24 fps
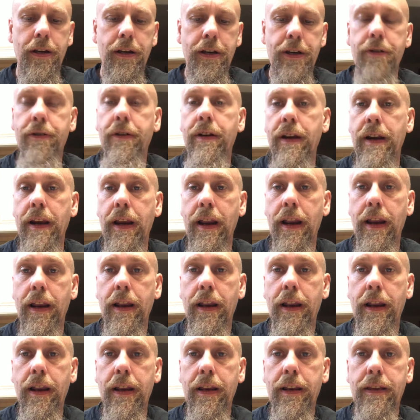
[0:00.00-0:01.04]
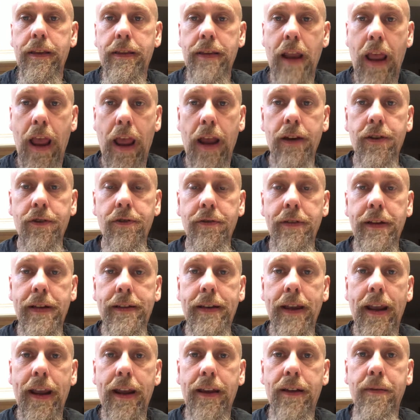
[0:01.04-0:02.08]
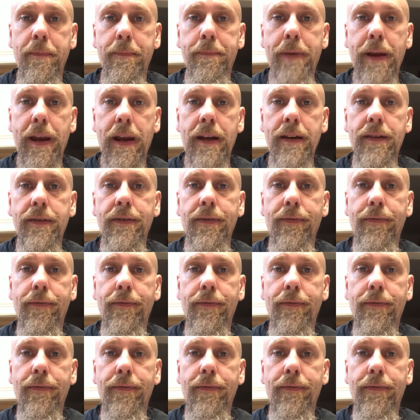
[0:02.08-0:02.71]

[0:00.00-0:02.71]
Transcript: You can actually take a piece